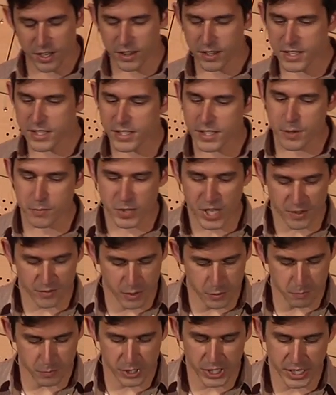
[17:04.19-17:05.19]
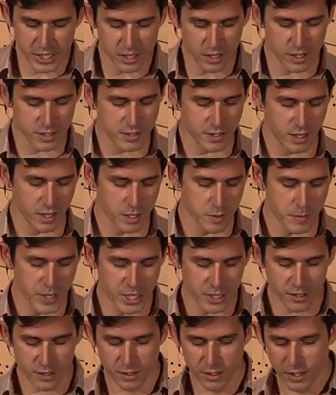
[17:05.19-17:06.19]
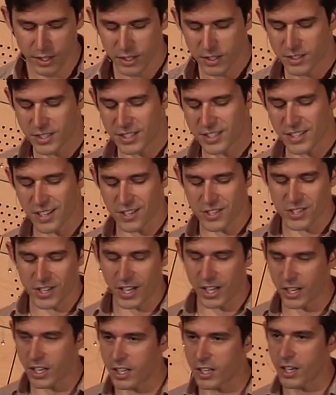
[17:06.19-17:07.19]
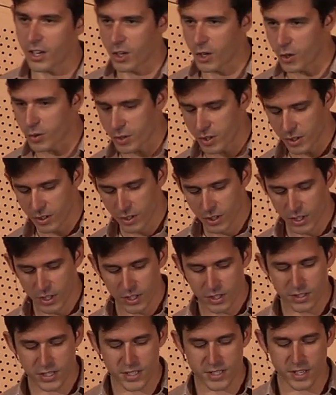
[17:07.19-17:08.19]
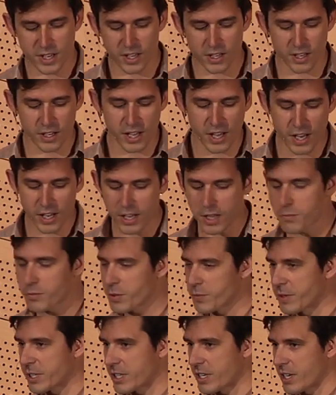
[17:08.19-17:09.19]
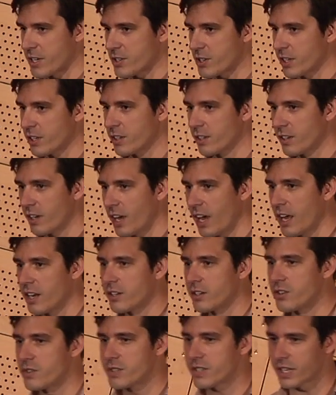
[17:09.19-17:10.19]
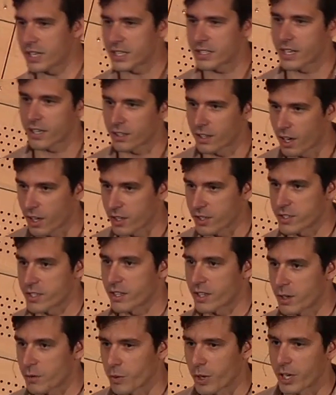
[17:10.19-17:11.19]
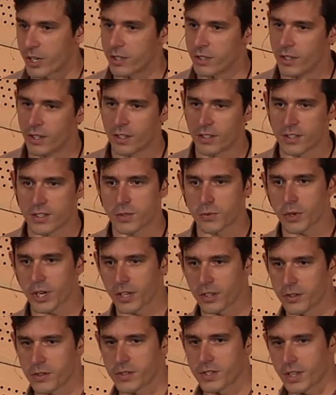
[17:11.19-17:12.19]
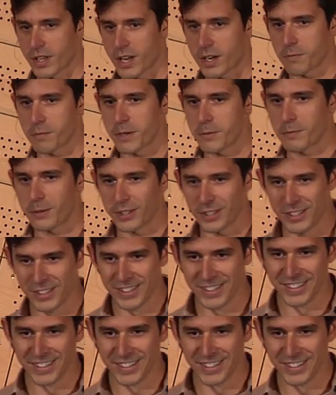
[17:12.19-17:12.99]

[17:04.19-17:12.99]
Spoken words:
These teams have complete autonomy to touch any code, decide on any implementation, and use any technology they want. This is where I lose a lot of people.